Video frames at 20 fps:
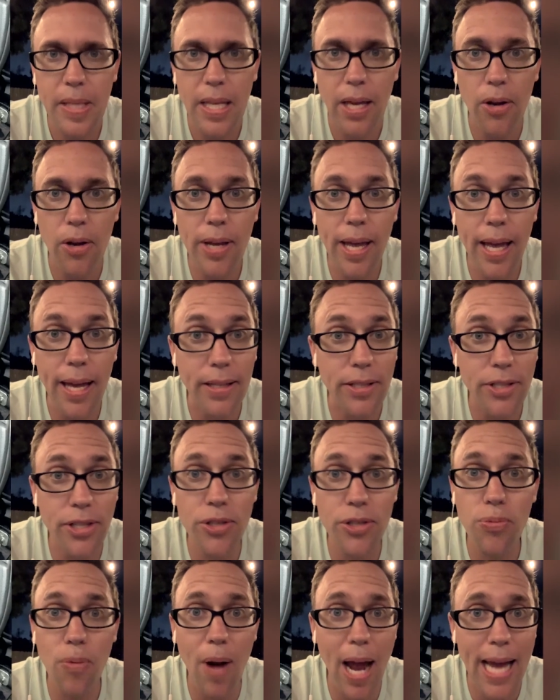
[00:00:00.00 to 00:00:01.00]
Okay,
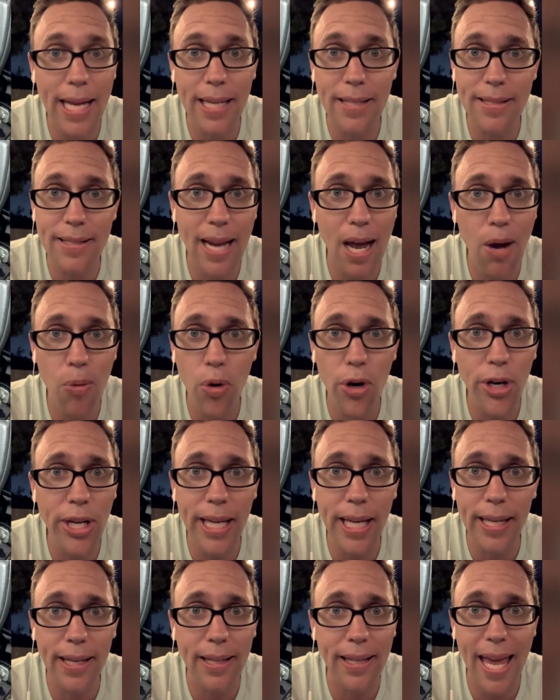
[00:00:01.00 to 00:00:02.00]
she's right. It's not
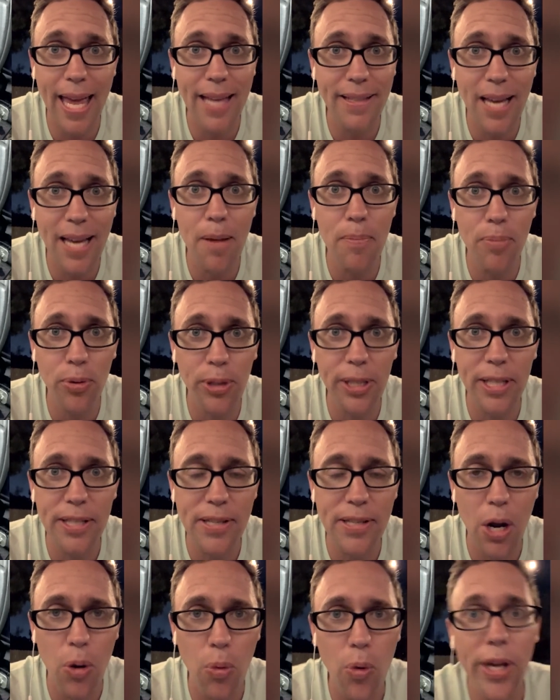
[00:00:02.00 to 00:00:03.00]
working. Anti-bullying
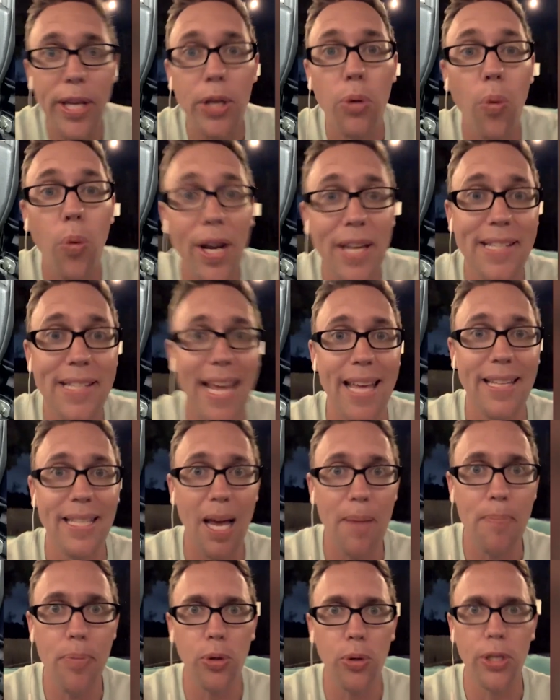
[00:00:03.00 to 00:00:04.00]
is not working. What does
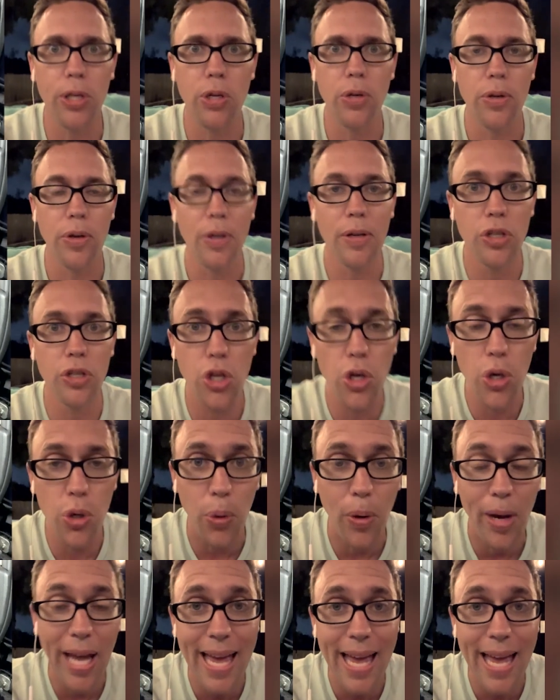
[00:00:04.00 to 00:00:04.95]
anti-bullying do?